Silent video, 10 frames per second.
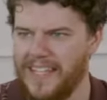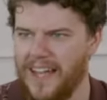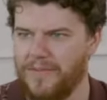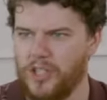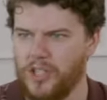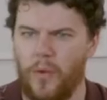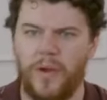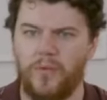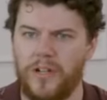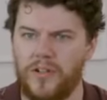of being
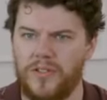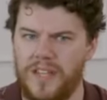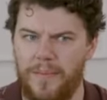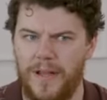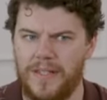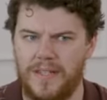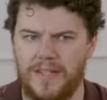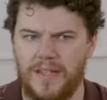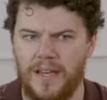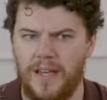that kind of
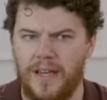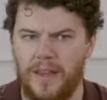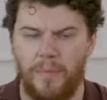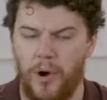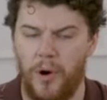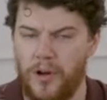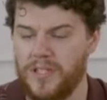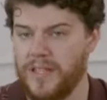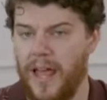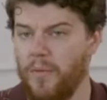comedian, like pigeonholed.
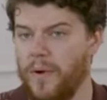He can only do